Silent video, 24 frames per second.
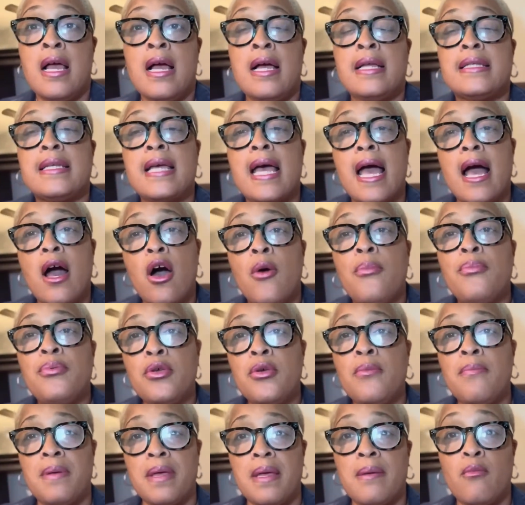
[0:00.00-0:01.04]
to help you
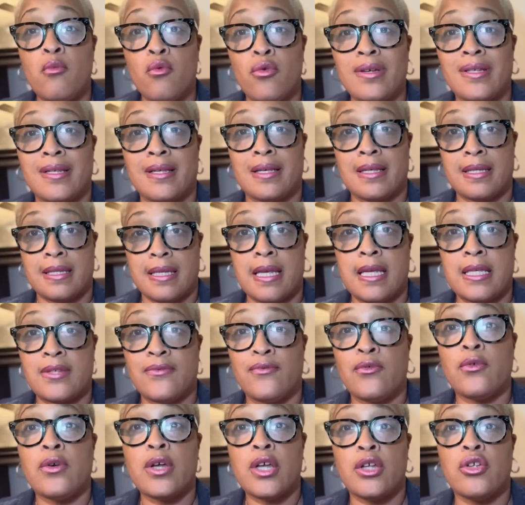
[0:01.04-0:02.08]
be more
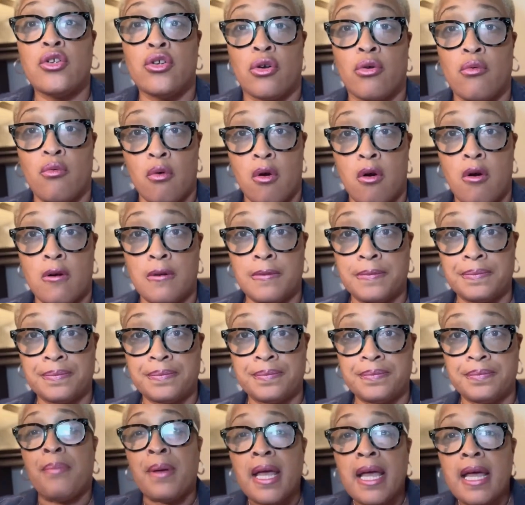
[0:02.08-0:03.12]
successful in your role.
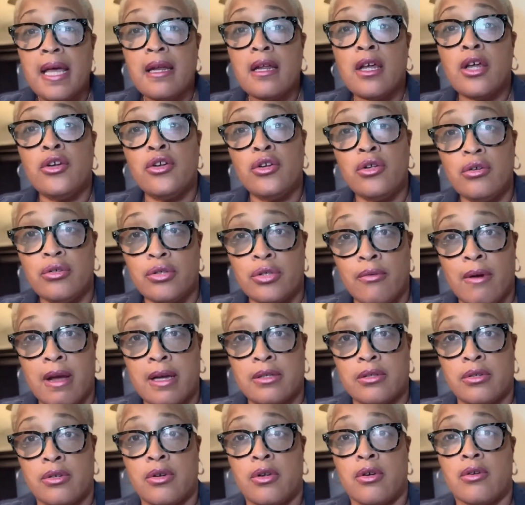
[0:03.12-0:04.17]
Being a new
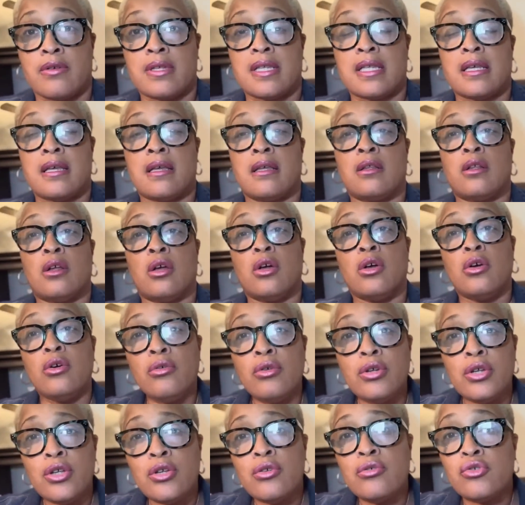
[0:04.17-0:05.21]
director of nursing, who
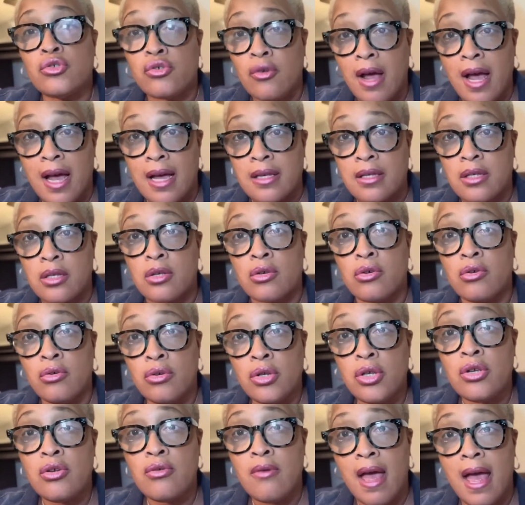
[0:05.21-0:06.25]
do you trust? Who
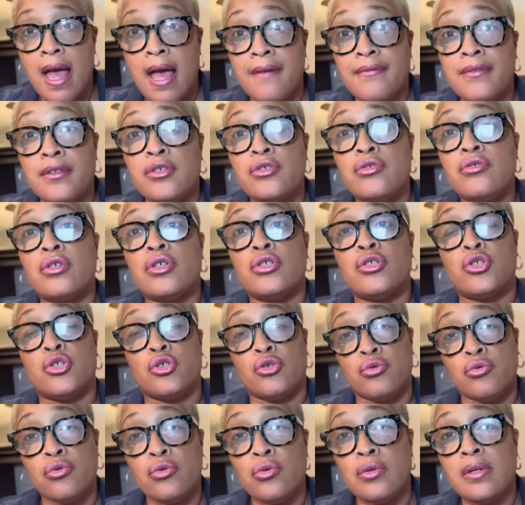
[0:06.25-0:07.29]
do you have that you can
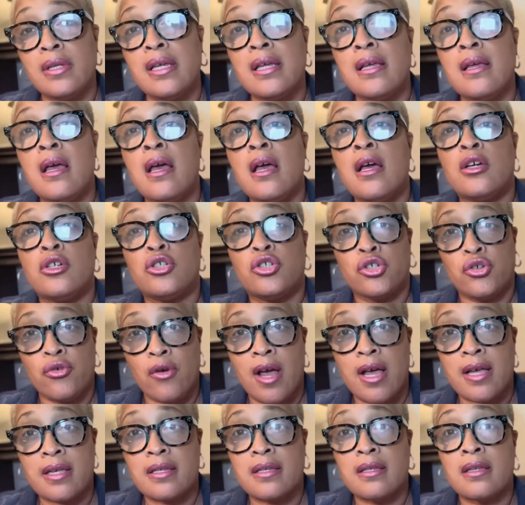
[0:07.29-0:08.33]
truly
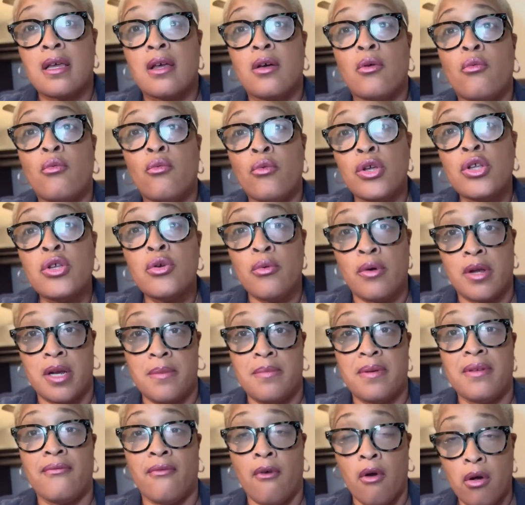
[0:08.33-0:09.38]
trust when you want to
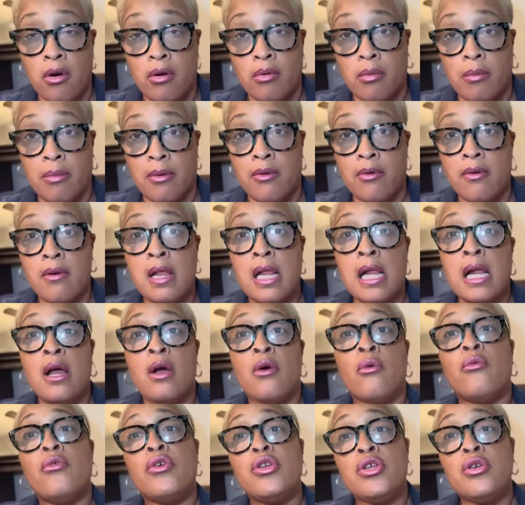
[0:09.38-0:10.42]
be vulnerable,
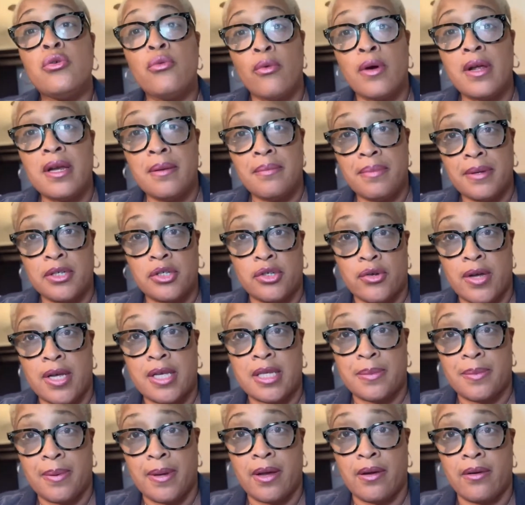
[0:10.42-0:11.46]
when you want to be
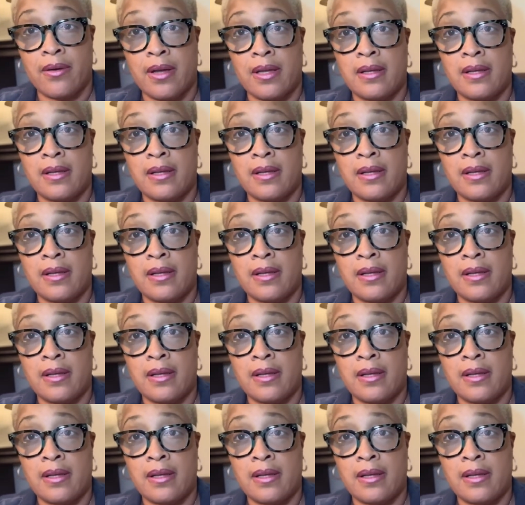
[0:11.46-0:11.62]
transparent?